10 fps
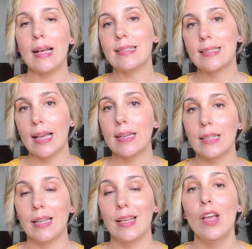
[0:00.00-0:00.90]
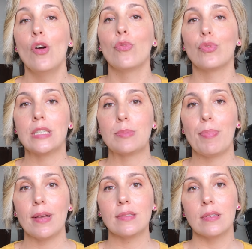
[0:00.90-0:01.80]
And secondly,
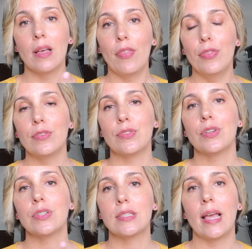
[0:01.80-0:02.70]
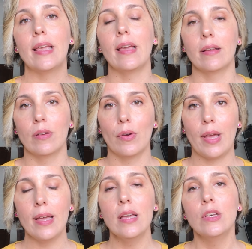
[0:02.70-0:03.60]
respect the turn taking,
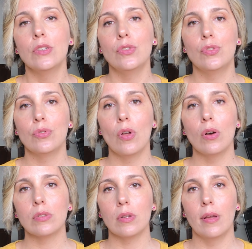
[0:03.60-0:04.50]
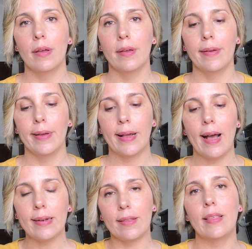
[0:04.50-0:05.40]
okay? Do not
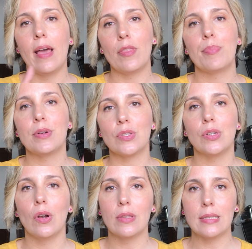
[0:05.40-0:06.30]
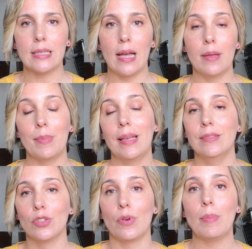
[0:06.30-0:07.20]
cut the other person all the time
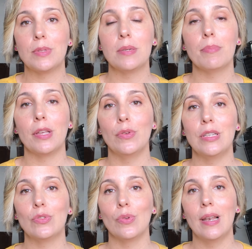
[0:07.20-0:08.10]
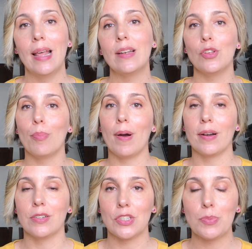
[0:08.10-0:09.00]
interrupting, but you need to let your
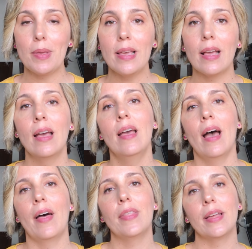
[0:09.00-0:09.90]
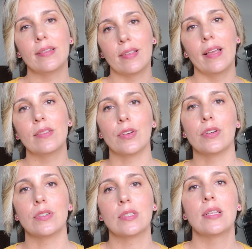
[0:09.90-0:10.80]
partner speak and then take
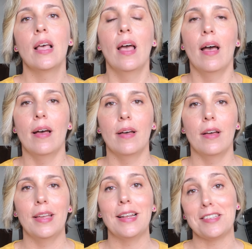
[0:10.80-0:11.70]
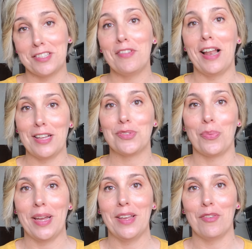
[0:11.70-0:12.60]
turns in a civilized
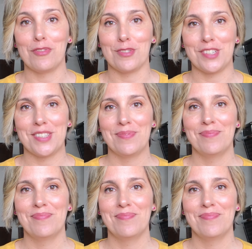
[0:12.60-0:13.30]
way, of course.